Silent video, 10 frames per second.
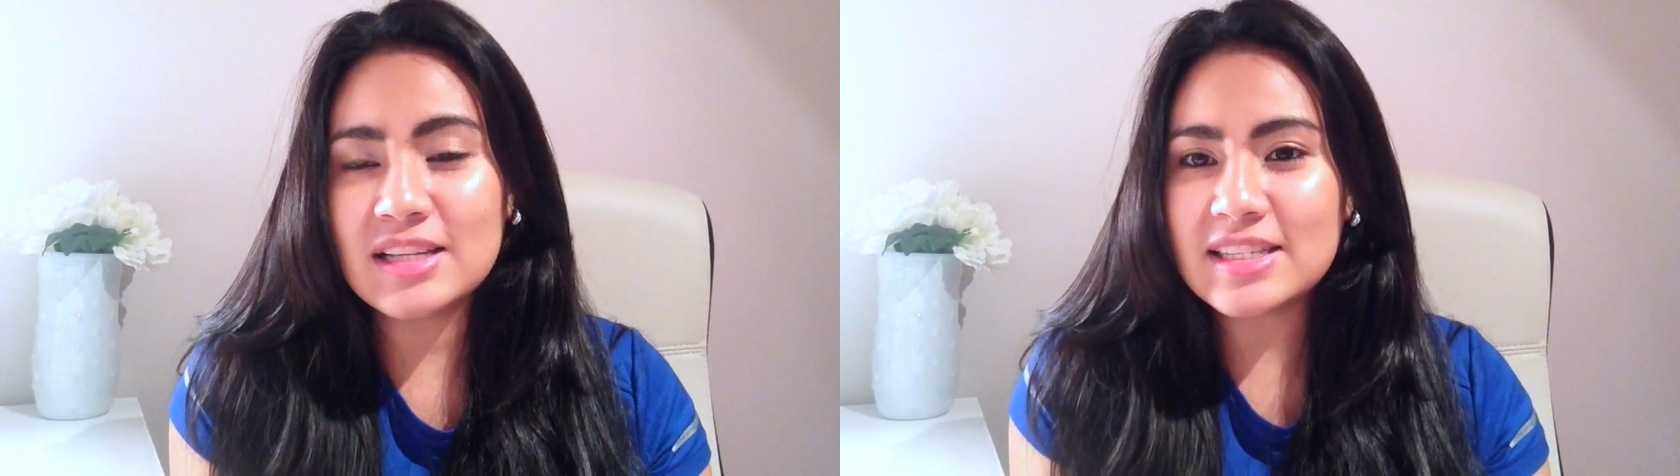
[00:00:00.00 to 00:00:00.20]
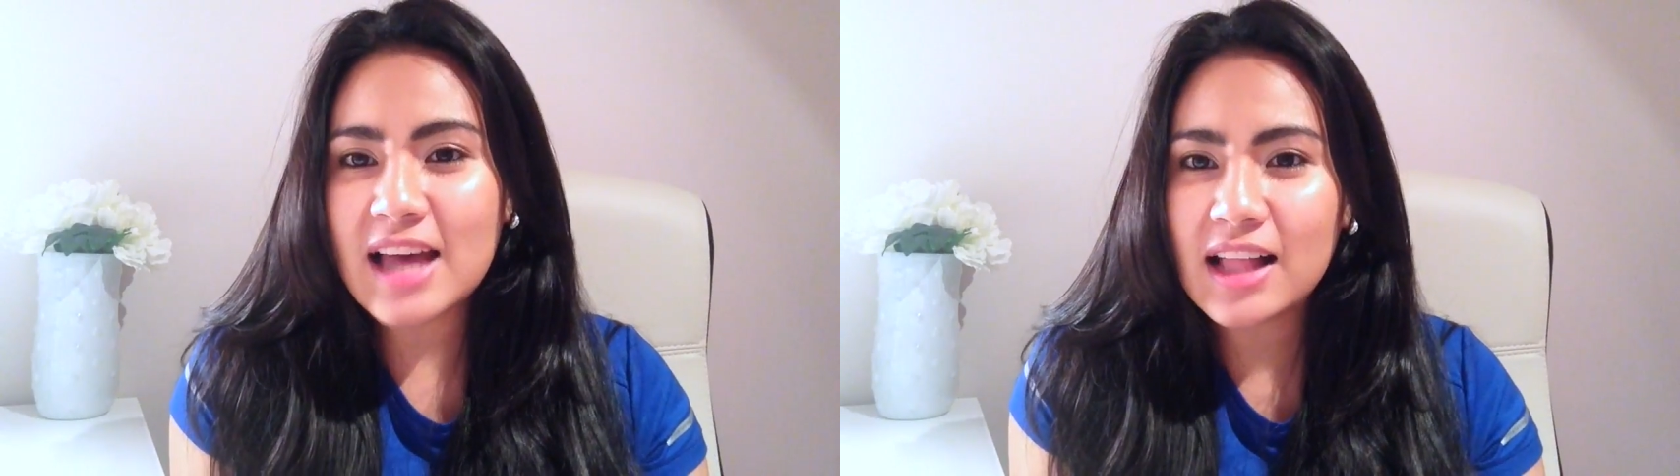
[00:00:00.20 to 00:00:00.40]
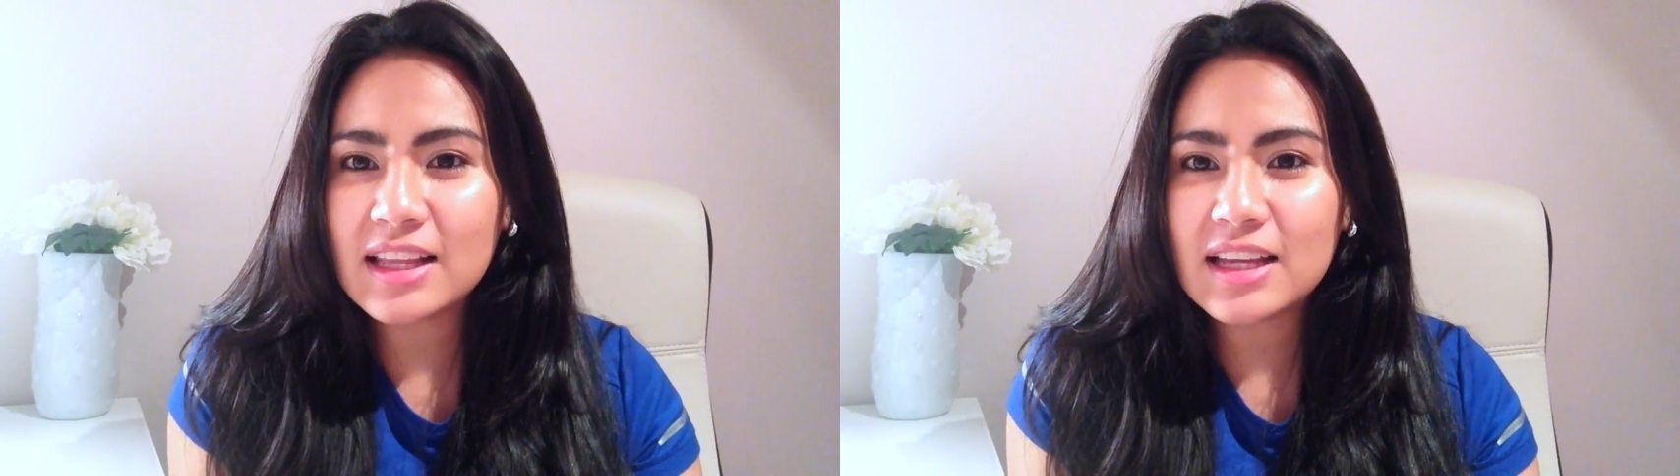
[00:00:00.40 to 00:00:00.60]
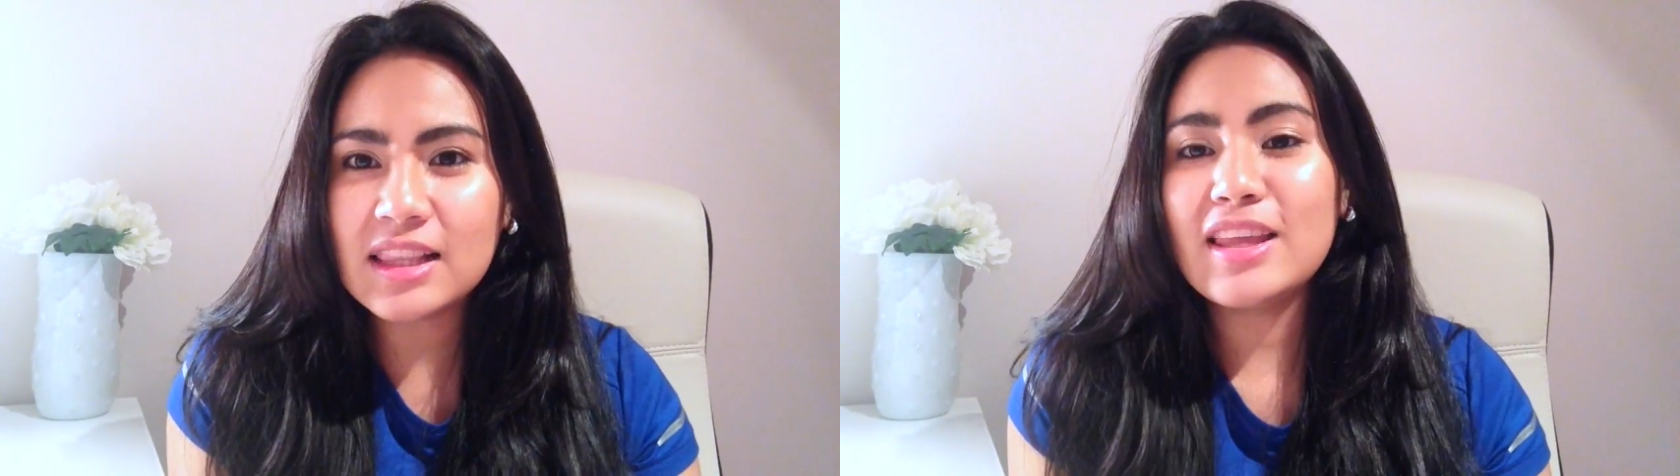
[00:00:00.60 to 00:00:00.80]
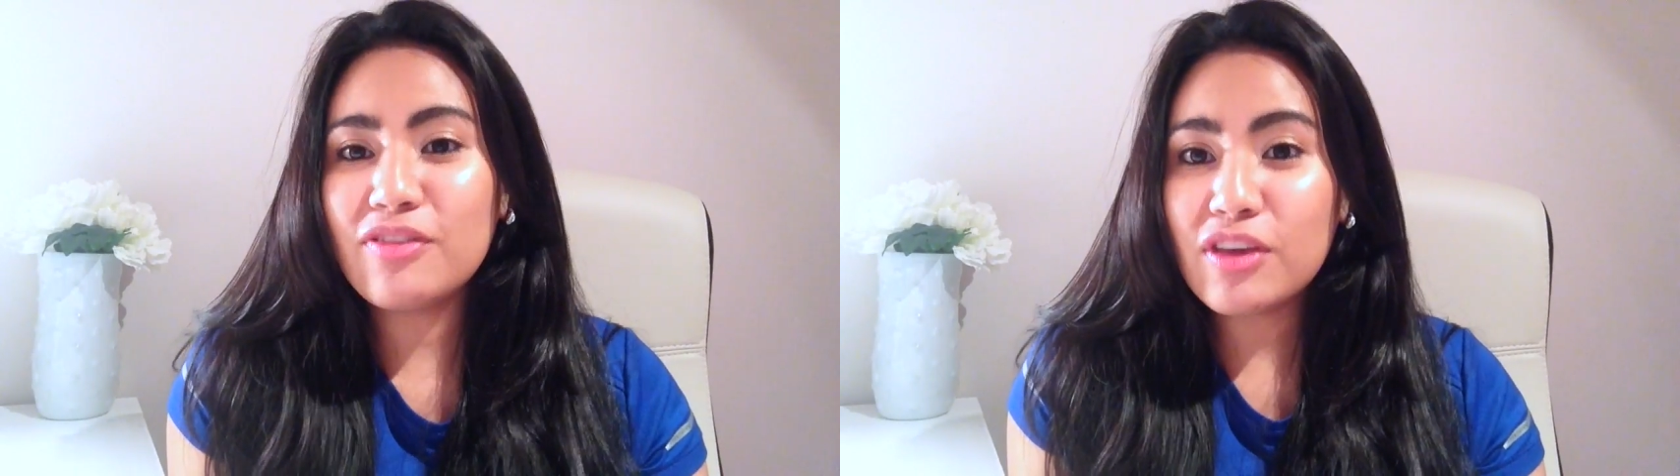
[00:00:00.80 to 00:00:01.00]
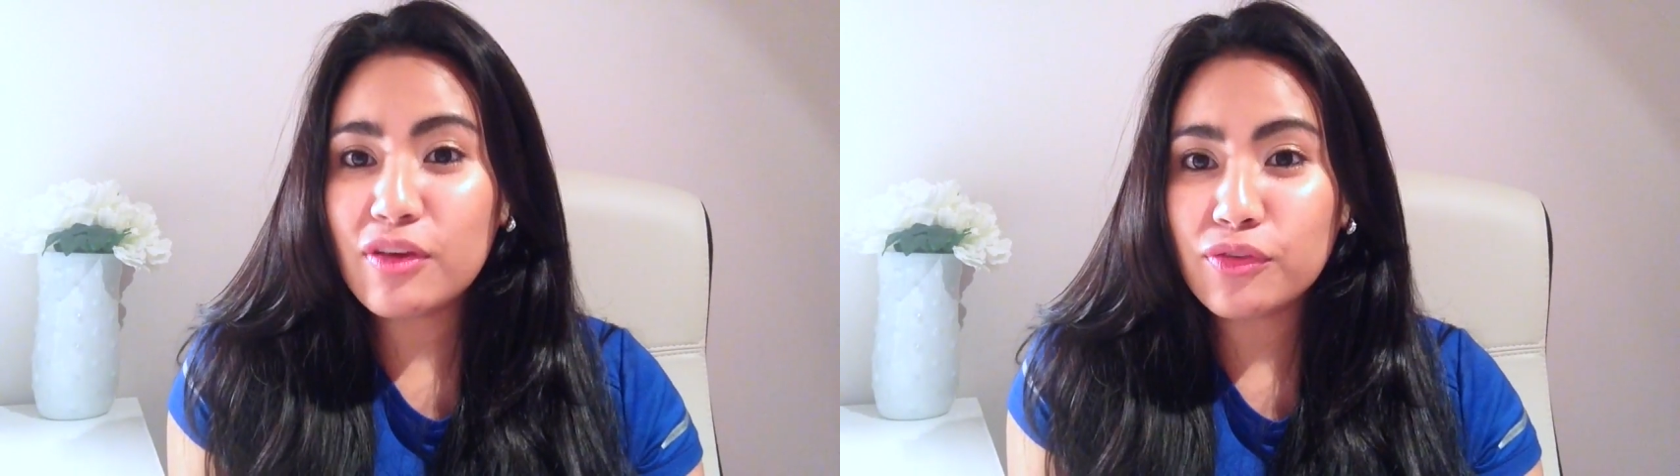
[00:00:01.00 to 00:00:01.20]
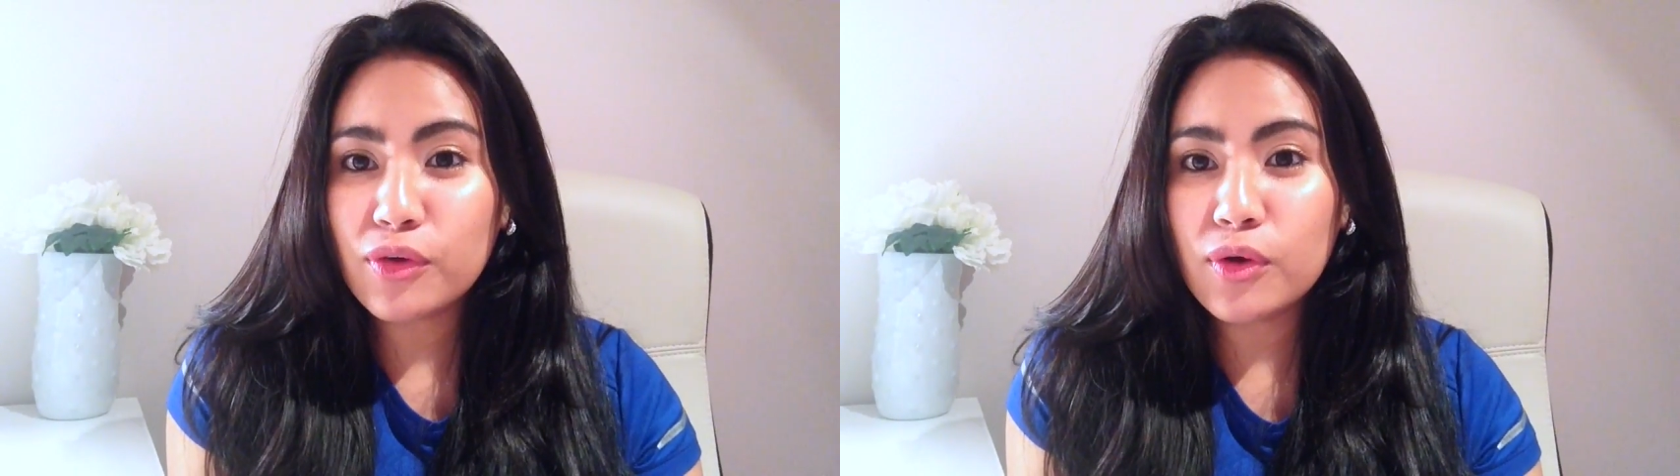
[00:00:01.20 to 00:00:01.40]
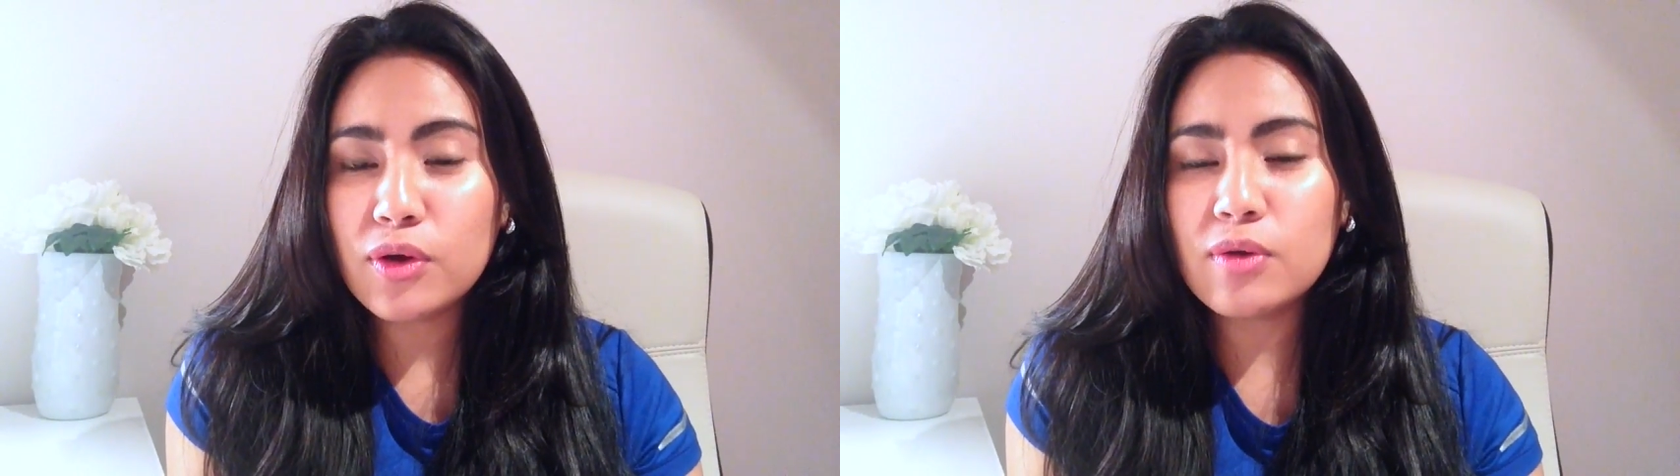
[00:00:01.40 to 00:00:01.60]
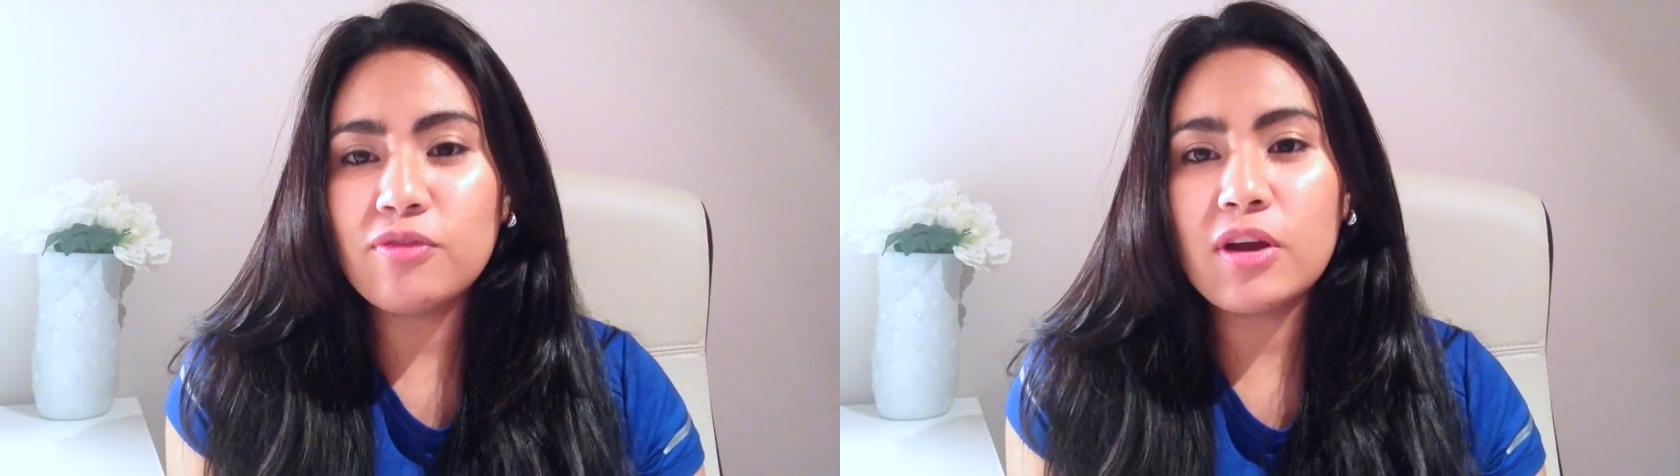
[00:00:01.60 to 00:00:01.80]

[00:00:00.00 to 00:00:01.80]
salad, leafy food,